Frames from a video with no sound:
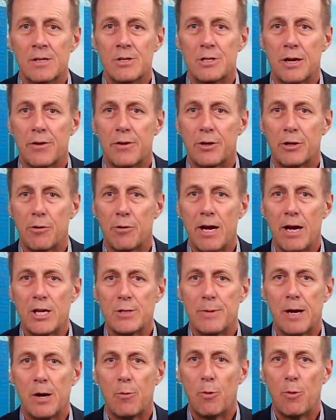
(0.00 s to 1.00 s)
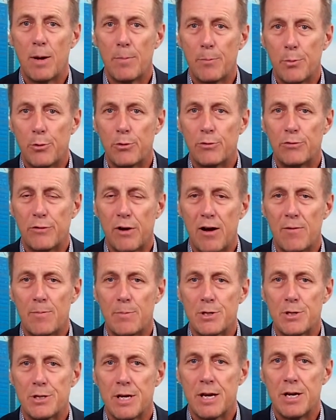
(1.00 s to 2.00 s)
So the grade's about
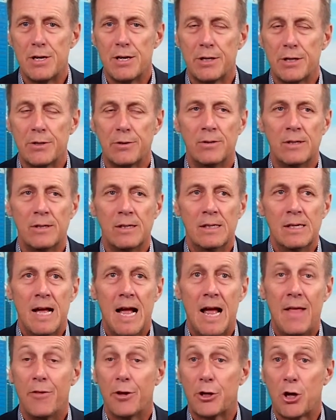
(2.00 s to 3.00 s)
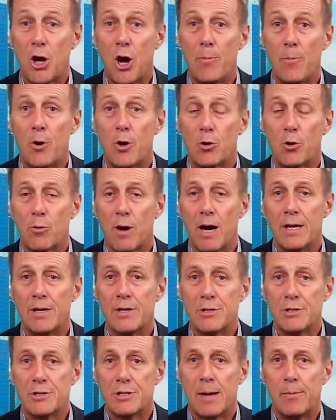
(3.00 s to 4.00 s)
1.5% nickel, and the cobalt grade
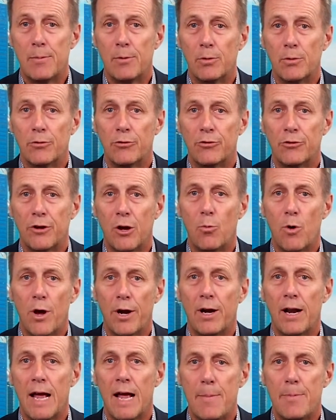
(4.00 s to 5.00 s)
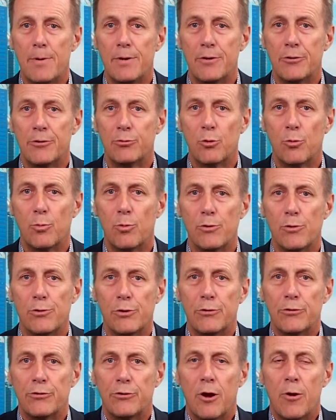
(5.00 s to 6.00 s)
is double. So what will happen is we'll
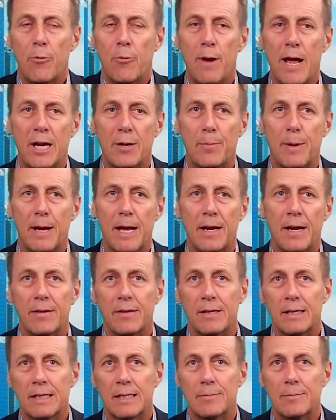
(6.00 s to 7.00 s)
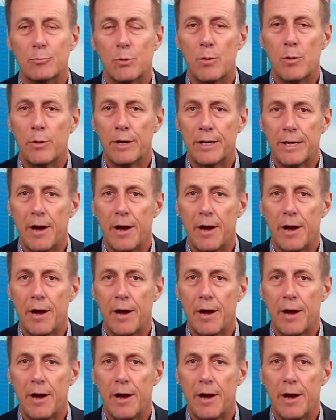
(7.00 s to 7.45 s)
produce around about, when we're